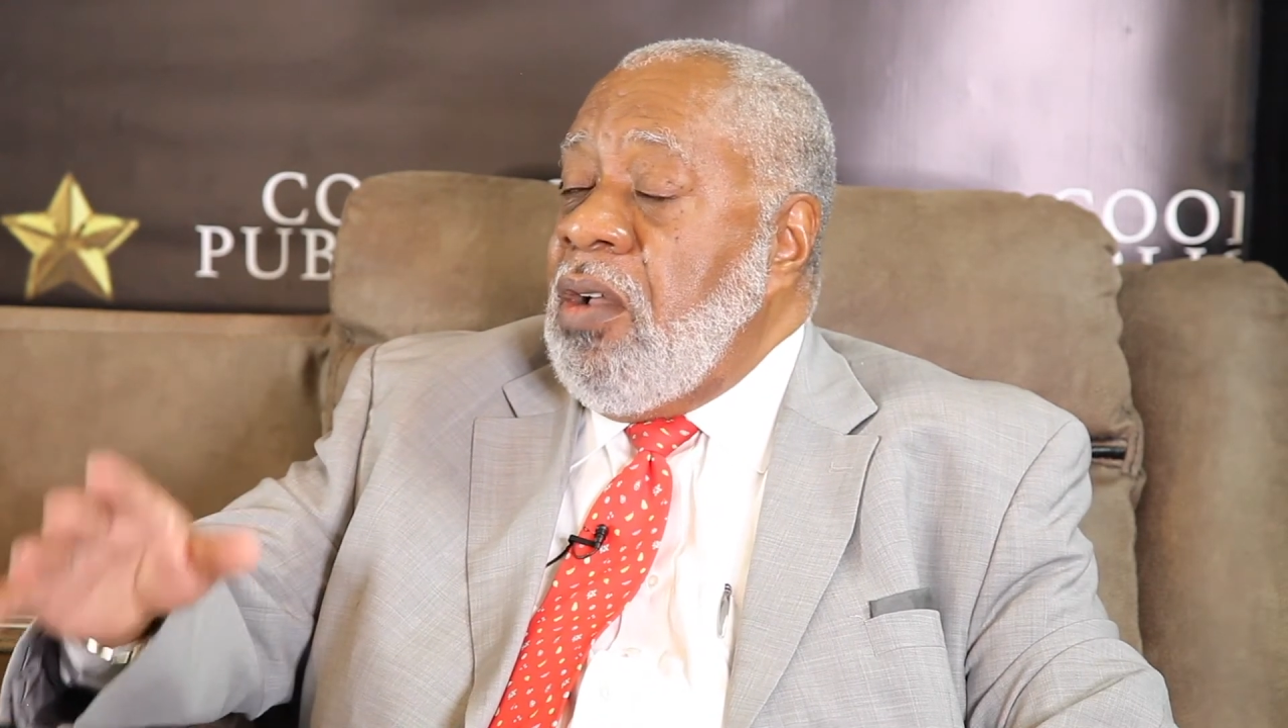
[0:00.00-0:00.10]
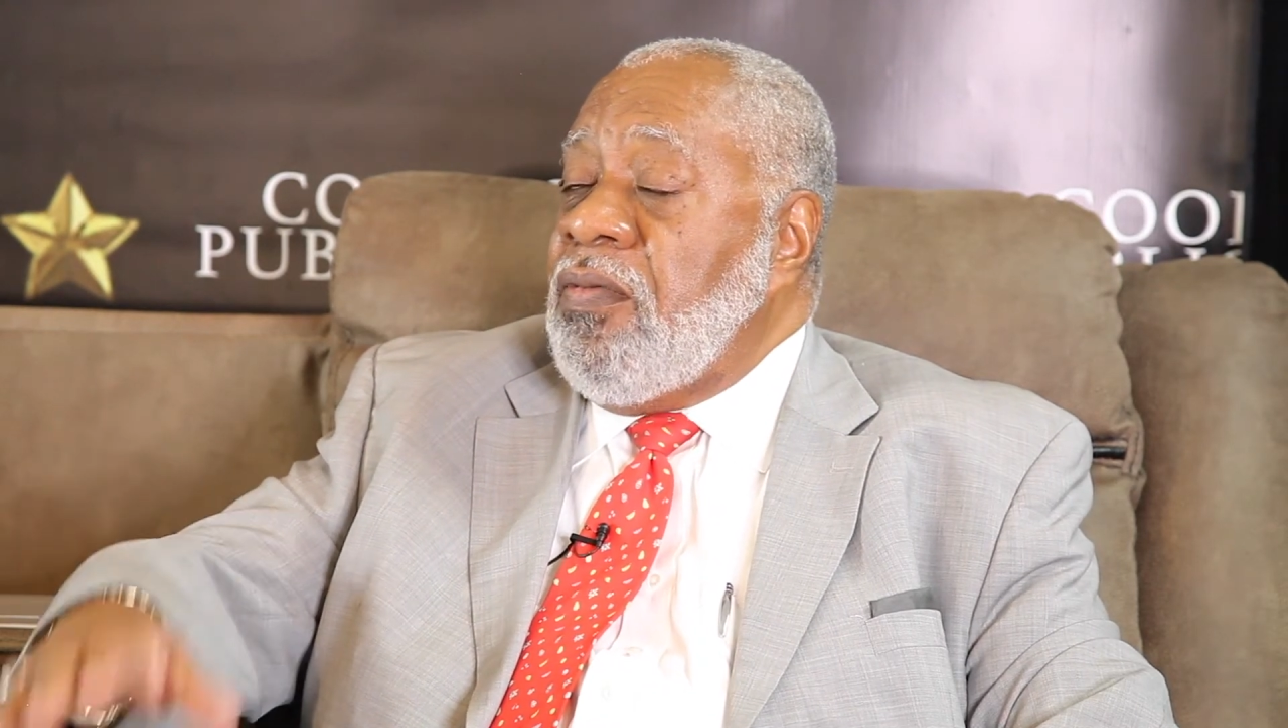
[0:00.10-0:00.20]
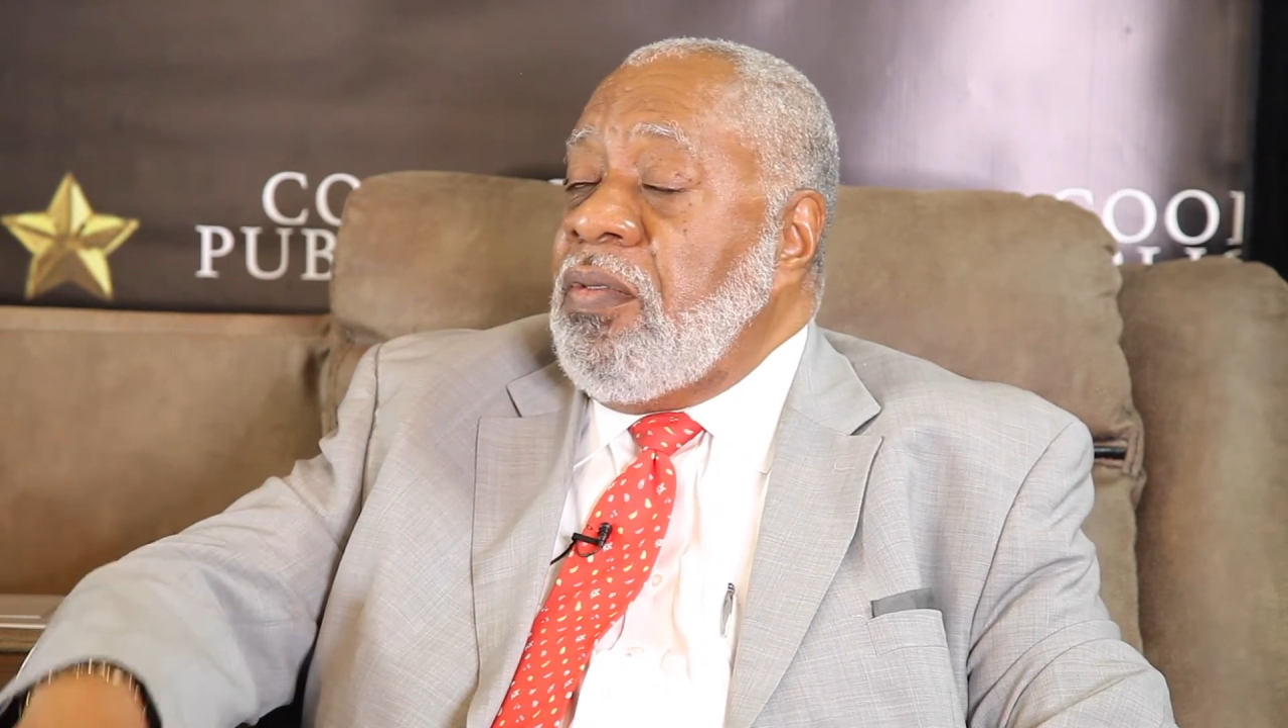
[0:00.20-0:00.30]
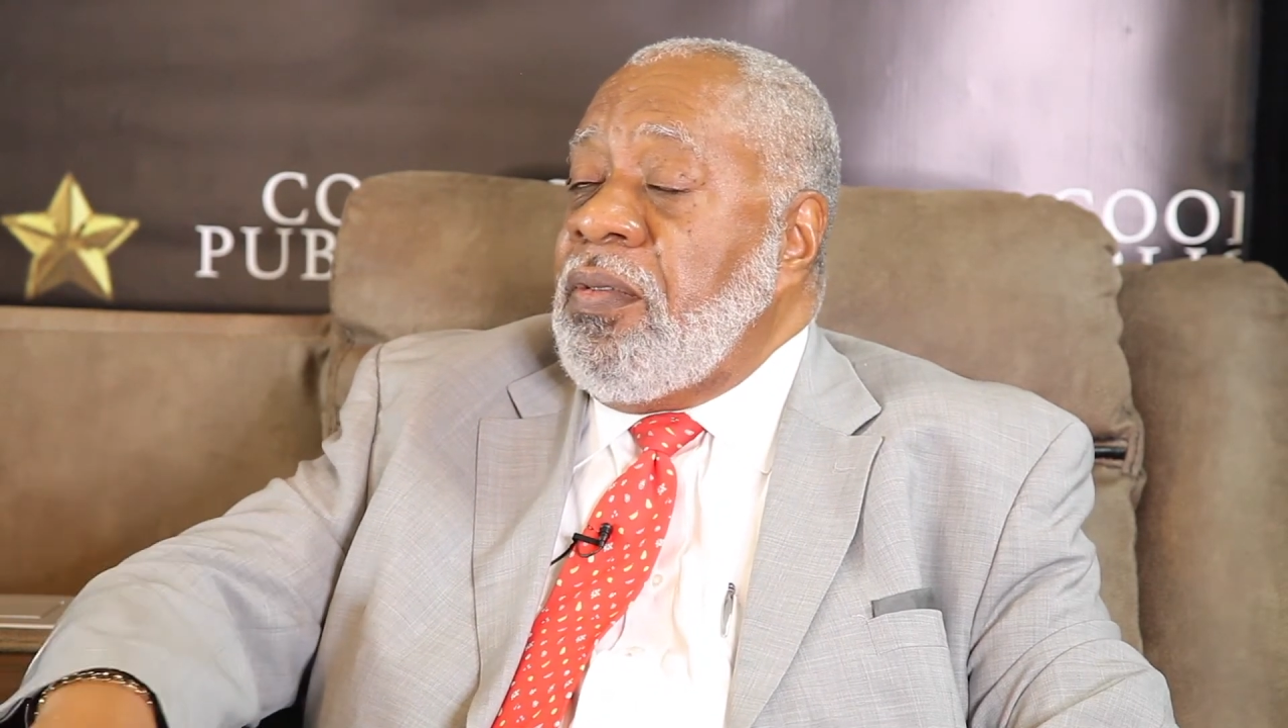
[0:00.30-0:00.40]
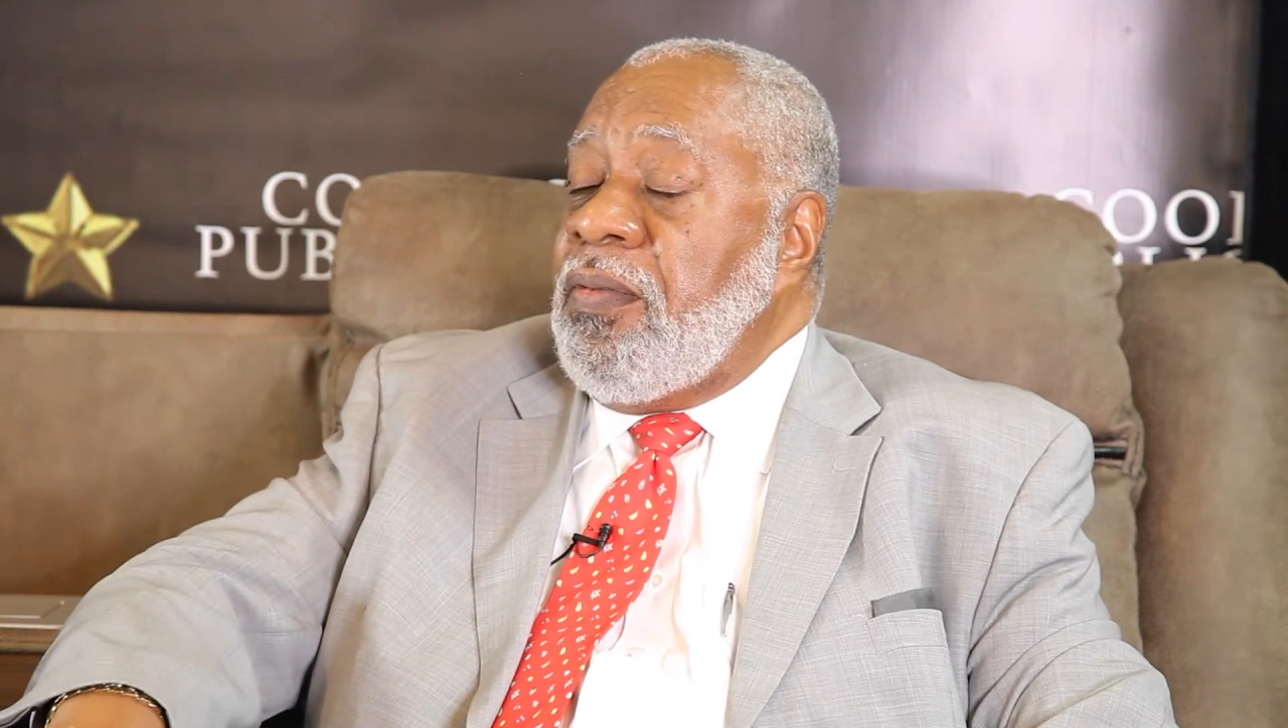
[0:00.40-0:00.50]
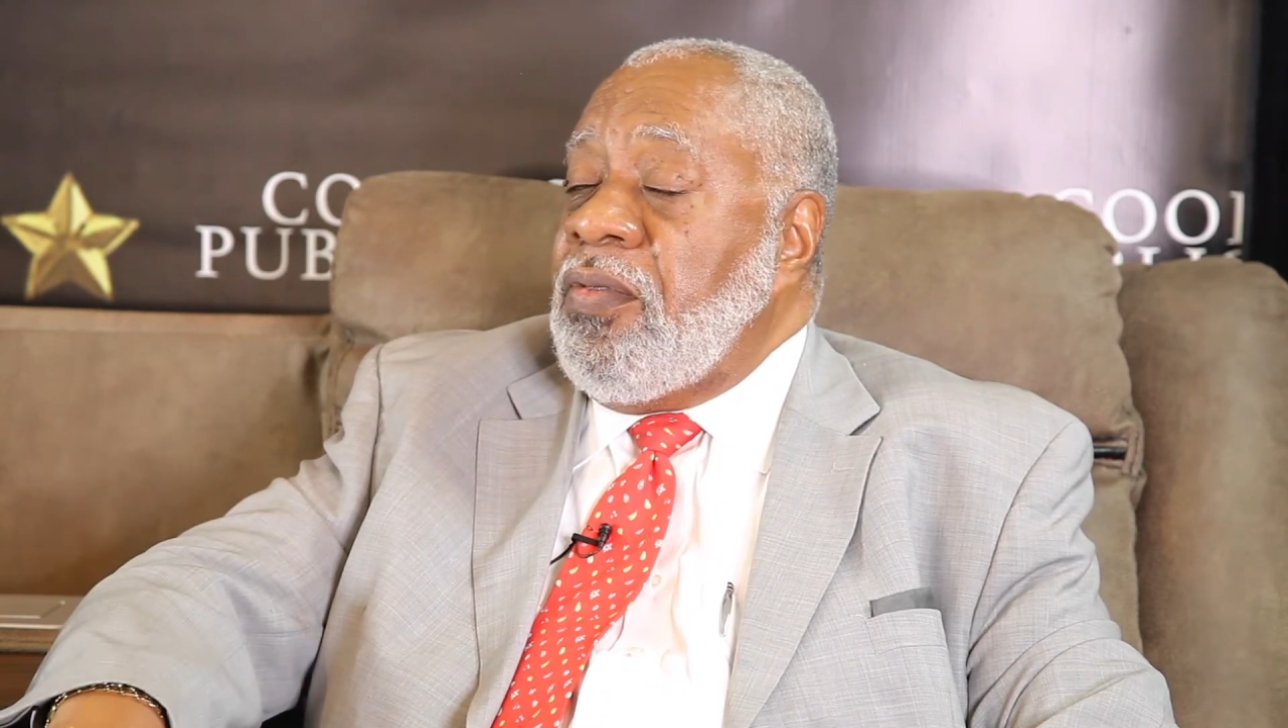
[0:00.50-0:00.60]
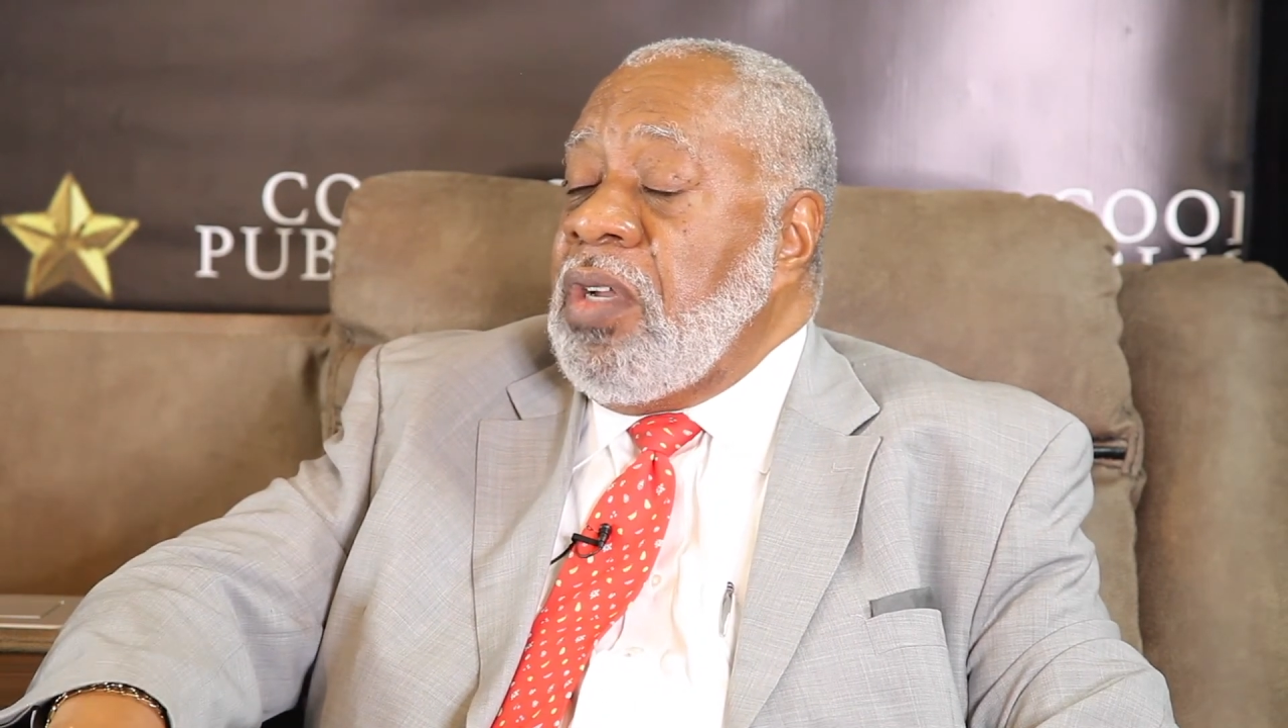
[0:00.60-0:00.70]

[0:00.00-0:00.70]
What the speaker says: an offer